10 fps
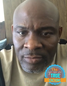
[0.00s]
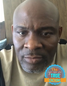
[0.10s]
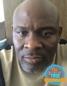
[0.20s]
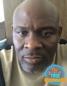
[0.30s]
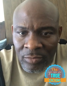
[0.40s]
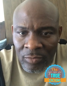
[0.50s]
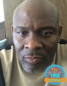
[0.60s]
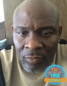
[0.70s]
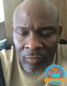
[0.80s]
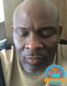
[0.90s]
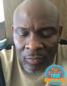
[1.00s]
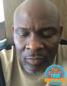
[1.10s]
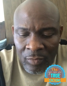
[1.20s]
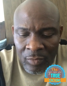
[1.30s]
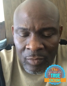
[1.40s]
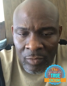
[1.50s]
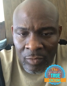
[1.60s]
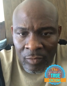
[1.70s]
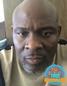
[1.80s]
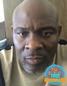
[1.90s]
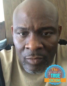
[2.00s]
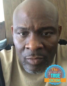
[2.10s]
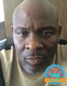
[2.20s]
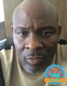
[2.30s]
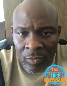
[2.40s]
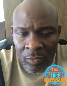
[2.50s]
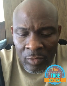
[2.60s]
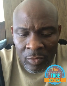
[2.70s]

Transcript: (silence)